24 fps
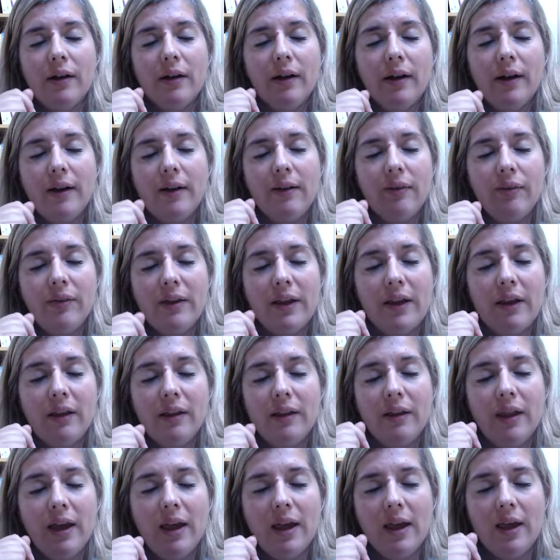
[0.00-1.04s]
I
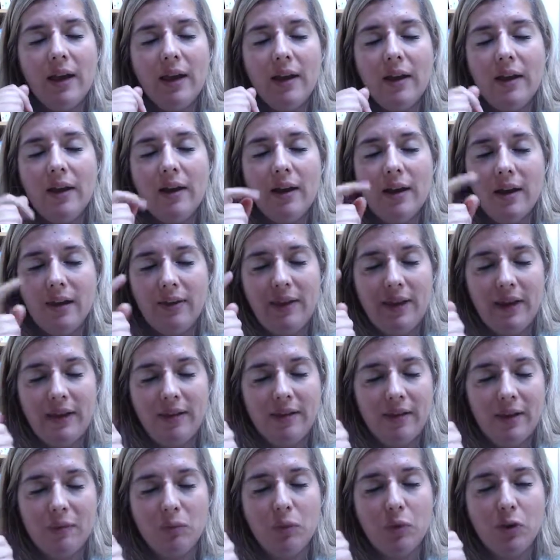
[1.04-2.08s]
feel, and then it's
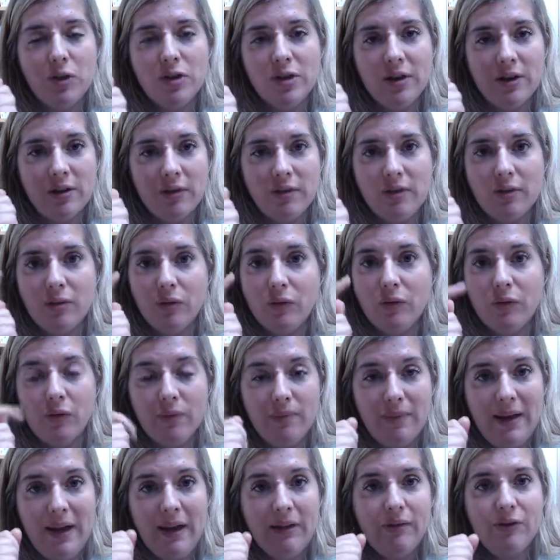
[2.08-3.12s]
the emotion. So for
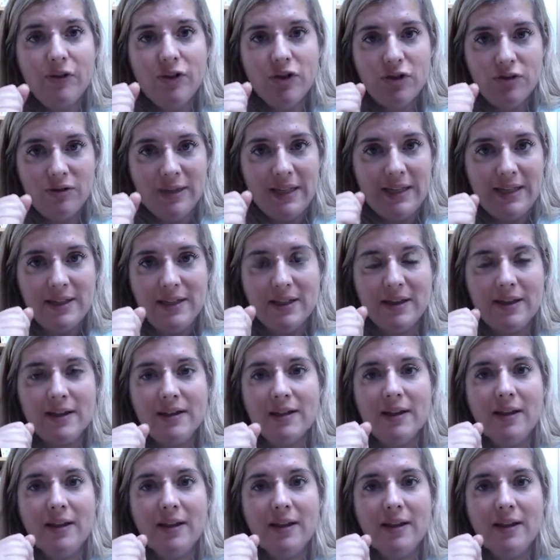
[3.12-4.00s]
me, frustrated.